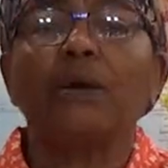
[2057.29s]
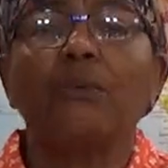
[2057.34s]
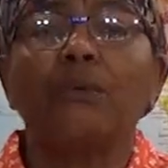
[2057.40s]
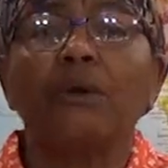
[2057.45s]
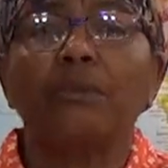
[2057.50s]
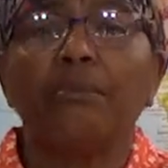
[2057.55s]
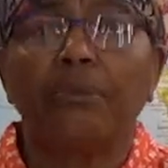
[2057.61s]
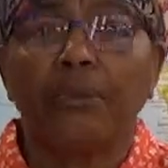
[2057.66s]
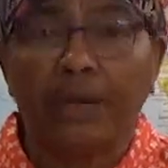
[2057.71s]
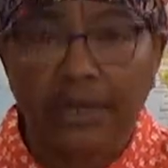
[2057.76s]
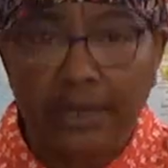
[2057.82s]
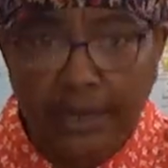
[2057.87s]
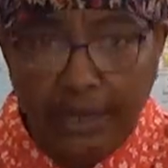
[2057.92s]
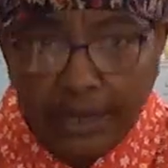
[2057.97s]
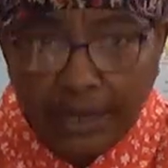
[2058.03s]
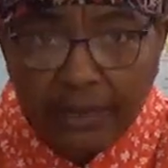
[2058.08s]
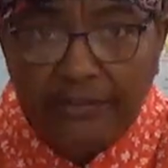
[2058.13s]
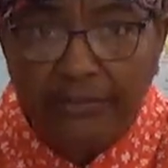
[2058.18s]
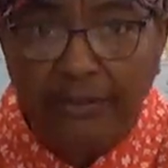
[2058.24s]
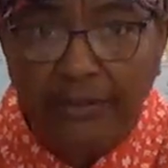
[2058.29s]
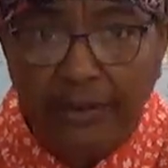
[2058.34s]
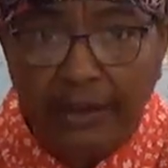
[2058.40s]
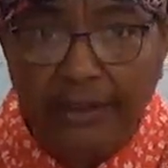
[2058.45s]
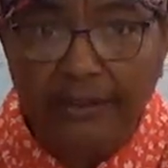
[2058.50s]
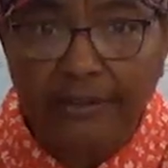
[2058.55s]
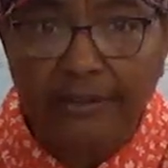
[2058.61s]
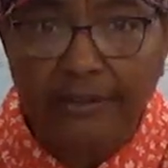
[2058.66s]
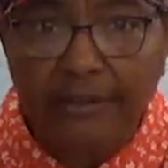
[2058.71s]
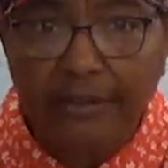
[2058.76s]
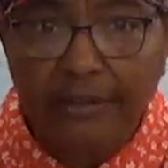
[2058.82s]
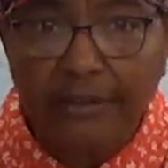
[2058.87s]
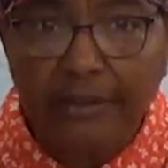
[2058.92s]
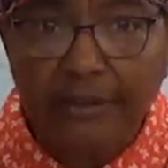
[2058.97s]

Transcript: will bring deliverance.